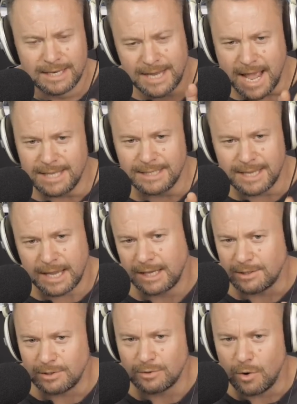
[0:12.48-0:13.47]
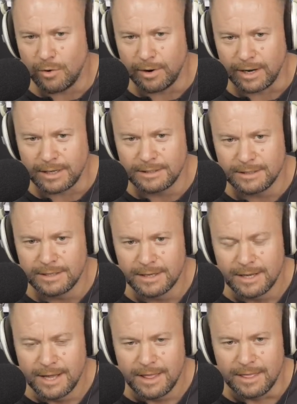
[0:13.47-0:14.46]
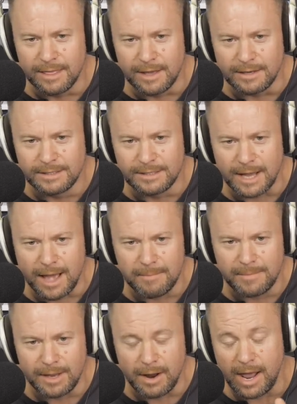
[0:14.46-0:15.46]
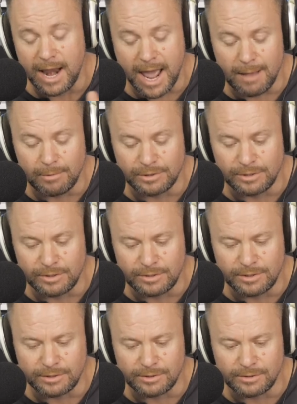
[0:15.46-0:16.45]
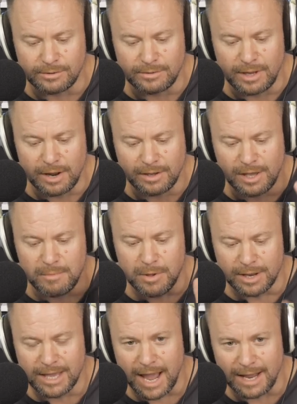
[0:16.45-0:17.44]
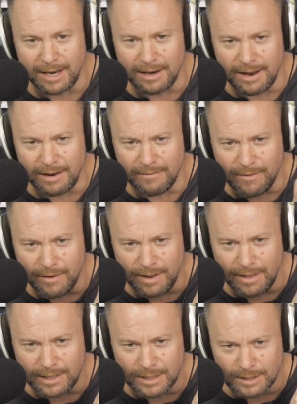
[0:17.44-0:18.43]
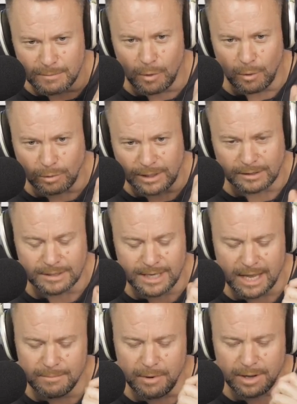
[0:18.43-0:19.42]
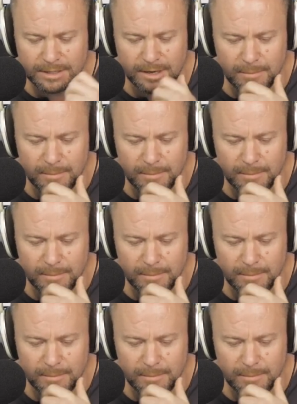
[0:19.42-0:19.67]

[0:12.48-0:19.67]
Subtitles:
10-second stories that, you know, enabled you to, you know, communicate in these small little sound bites.